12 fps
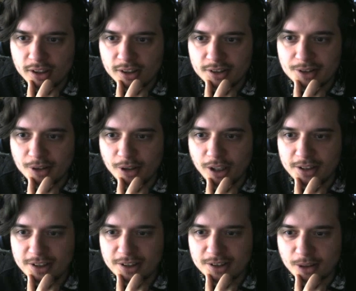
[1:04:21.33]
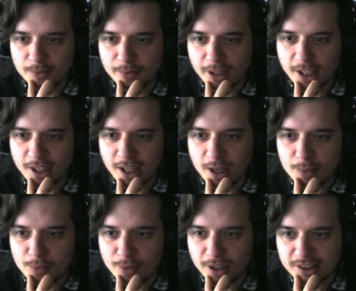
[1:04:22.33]
So I did some anatomy
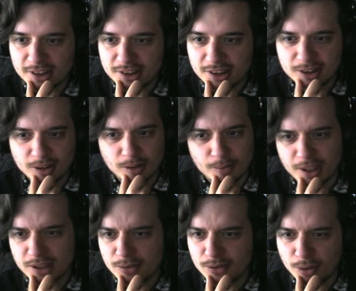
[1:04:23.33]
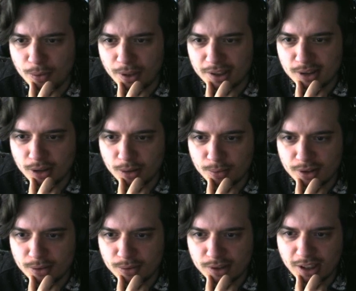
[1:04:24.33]
practice. It's not the best. It was a quick sculpt.
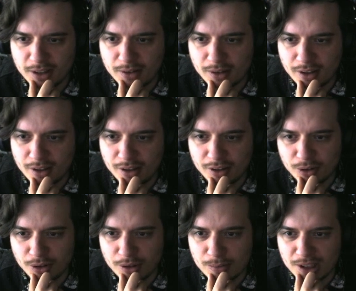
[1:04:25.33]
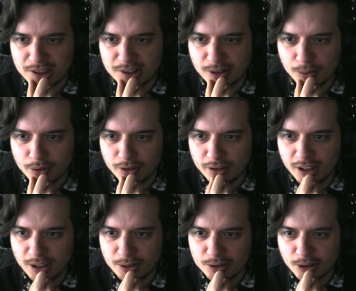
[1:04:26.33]
It was like a 30-minute sculpt or an
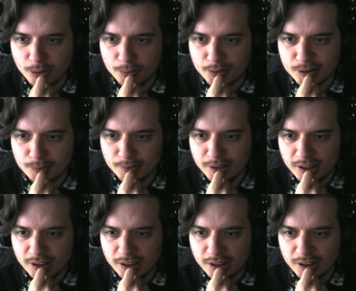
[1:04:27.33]
hour sculpt or something.